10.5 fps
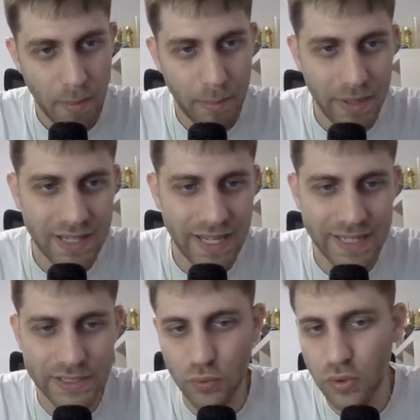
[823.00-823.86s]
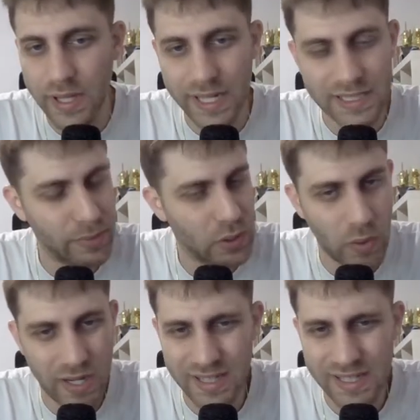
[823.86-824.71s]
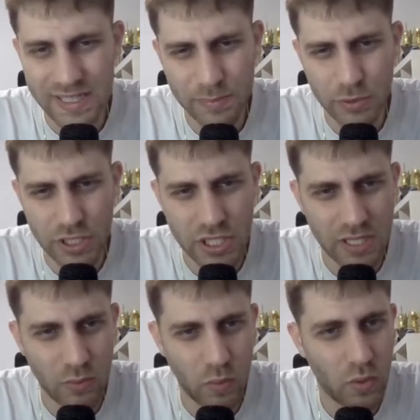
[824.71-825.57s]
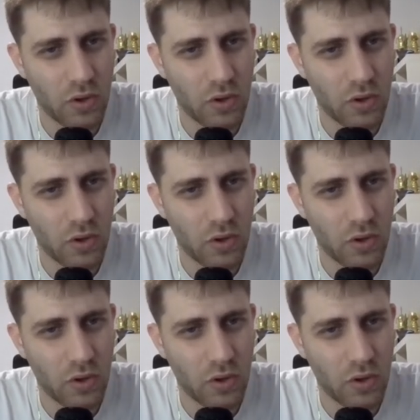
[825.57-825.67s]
B takes, rook takes b2, and in this position,